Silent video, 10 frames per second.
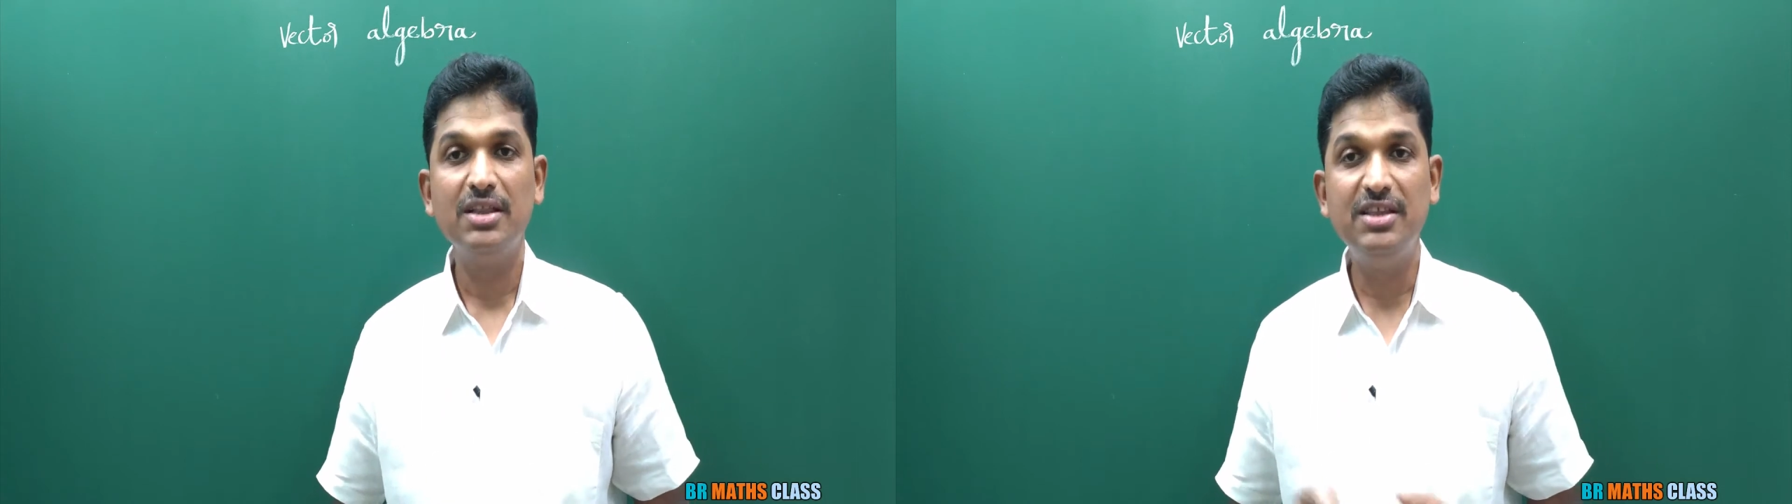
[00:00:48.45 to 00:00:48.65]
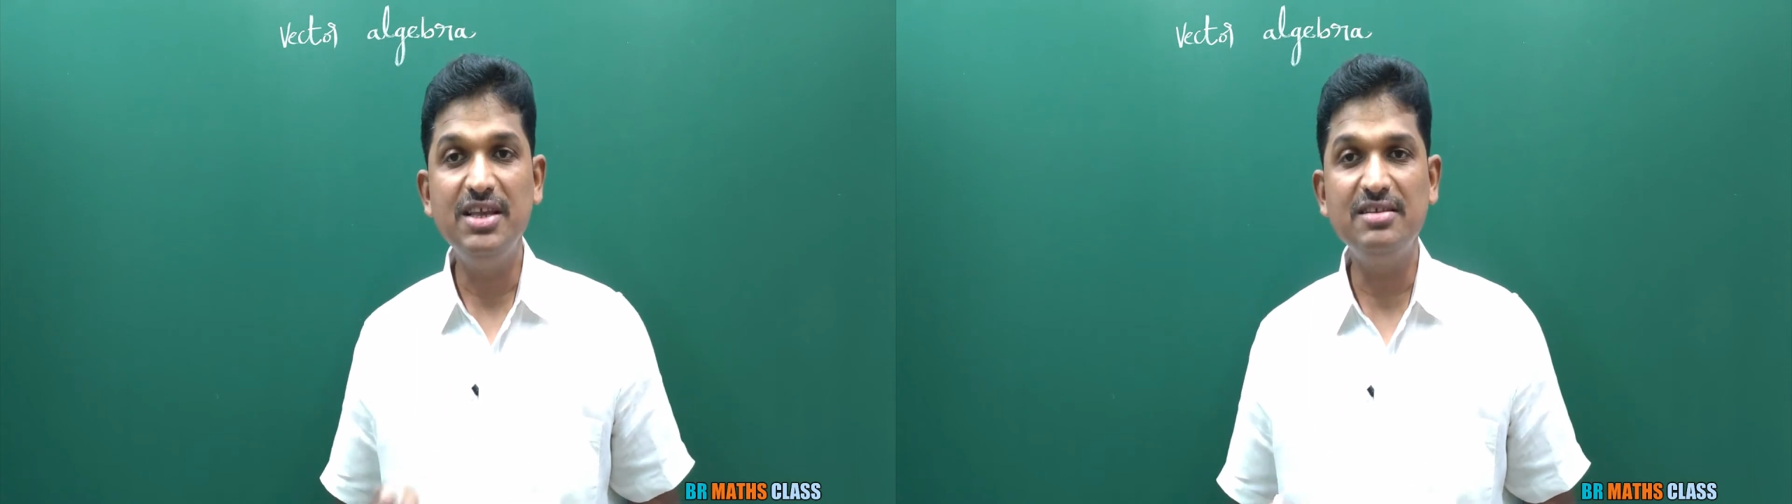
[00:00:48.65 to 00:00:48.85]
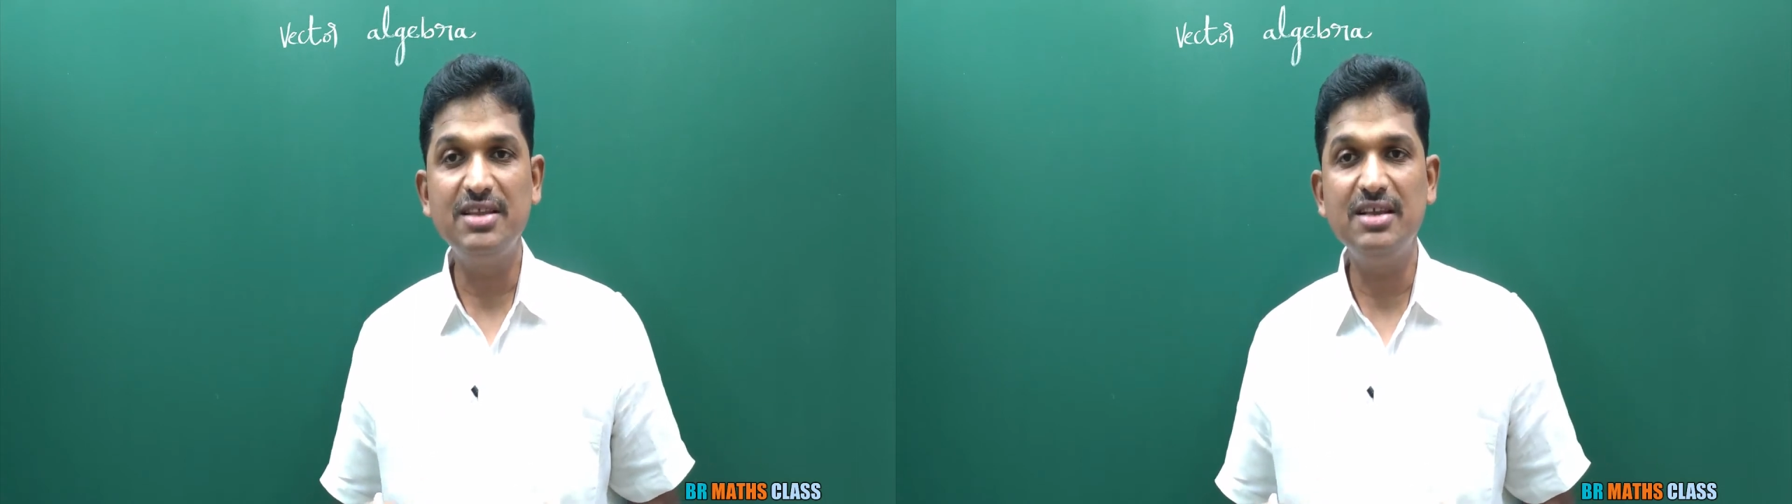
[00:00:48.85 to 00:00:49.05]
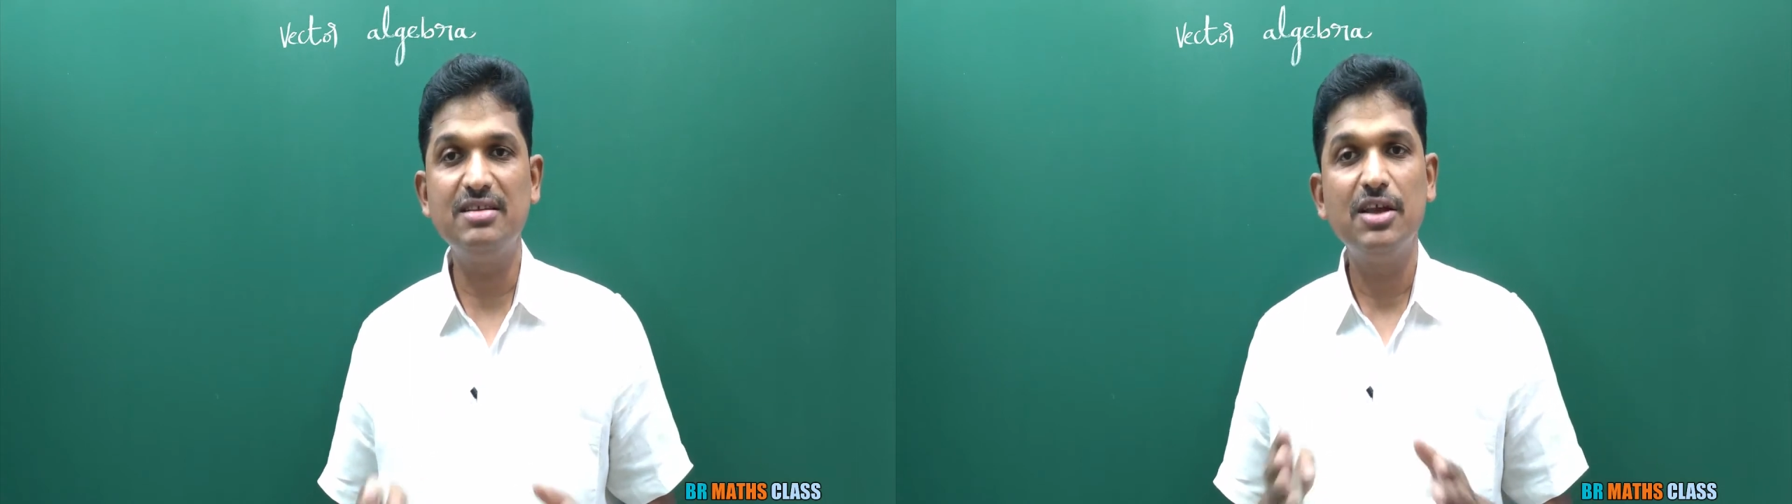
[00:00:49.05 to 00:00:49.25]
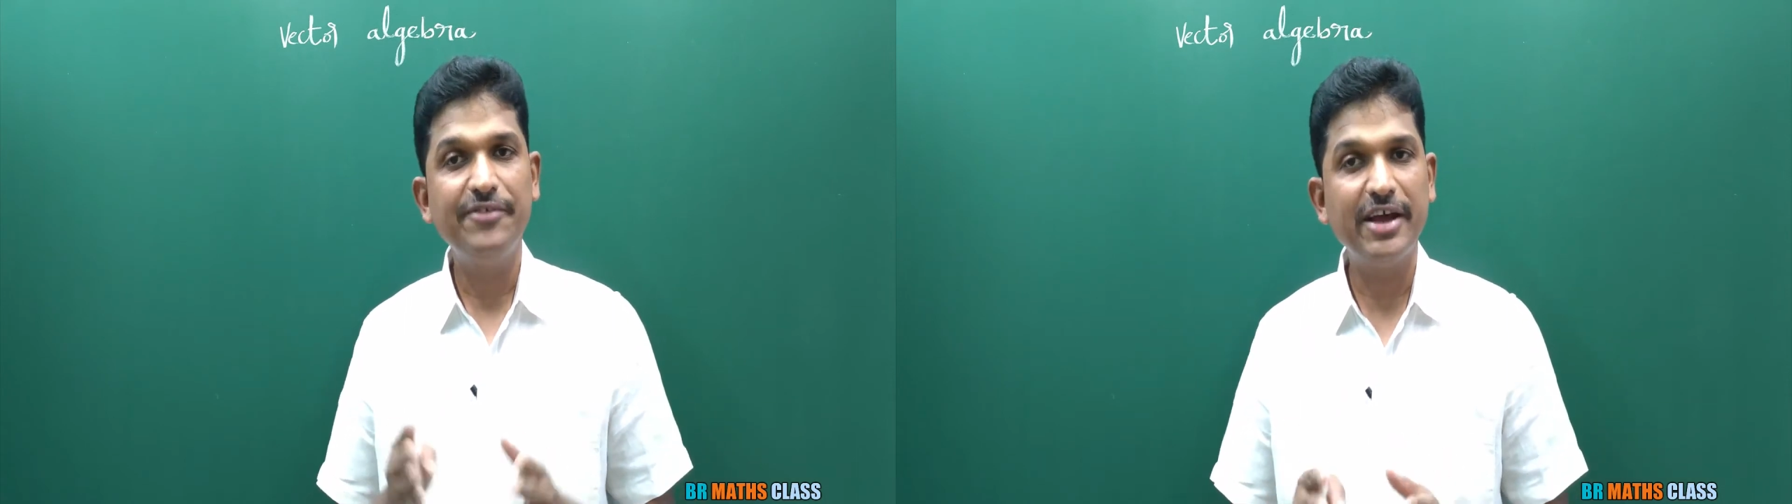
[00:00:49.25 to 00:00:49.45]
These
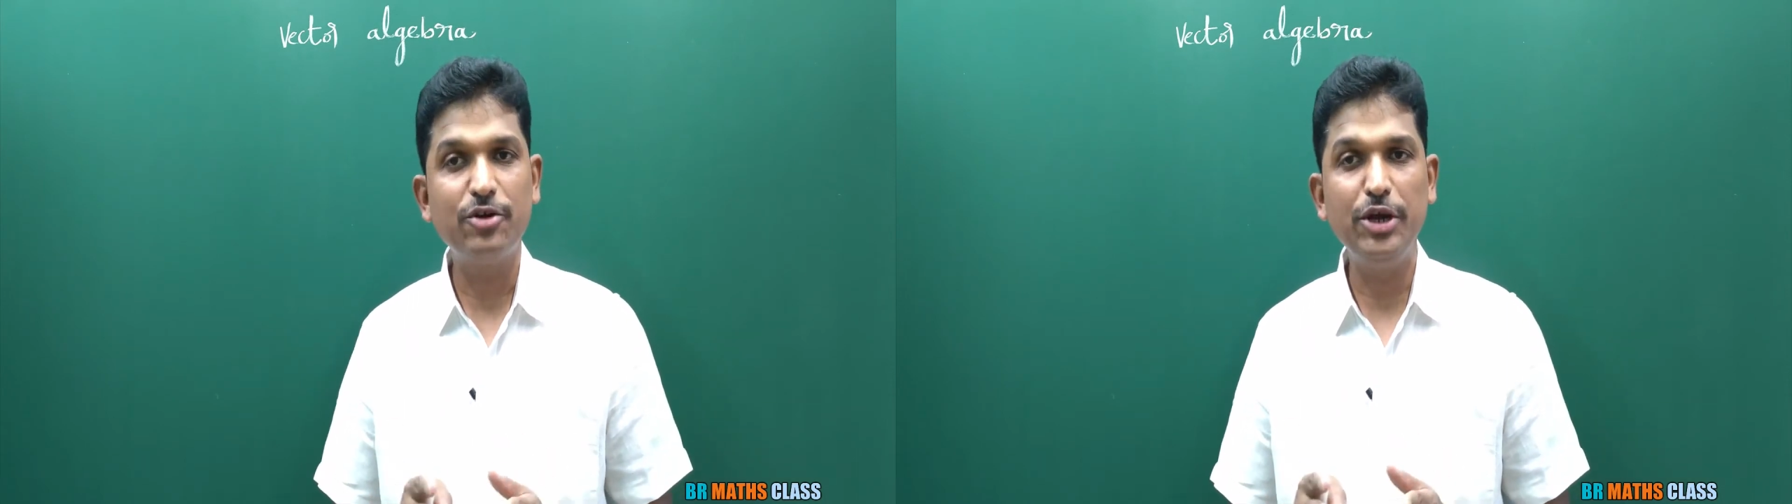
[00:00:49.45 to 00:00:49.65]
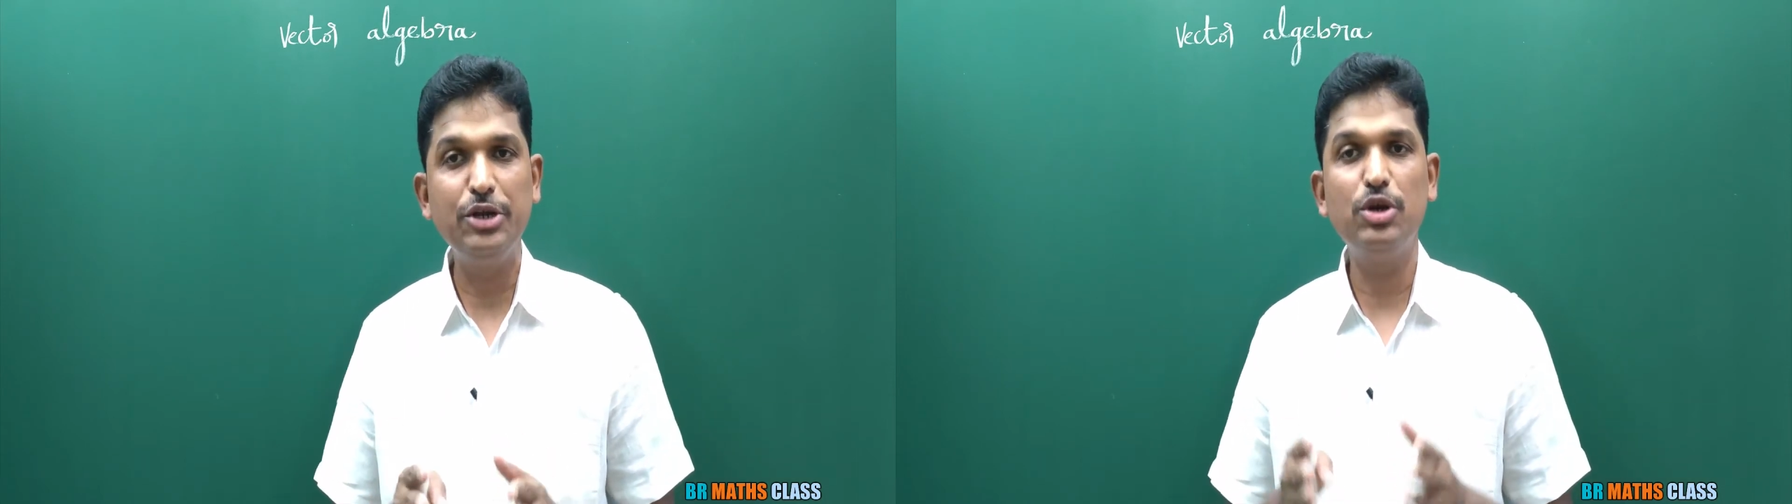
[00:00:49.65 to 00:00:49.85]
things we are going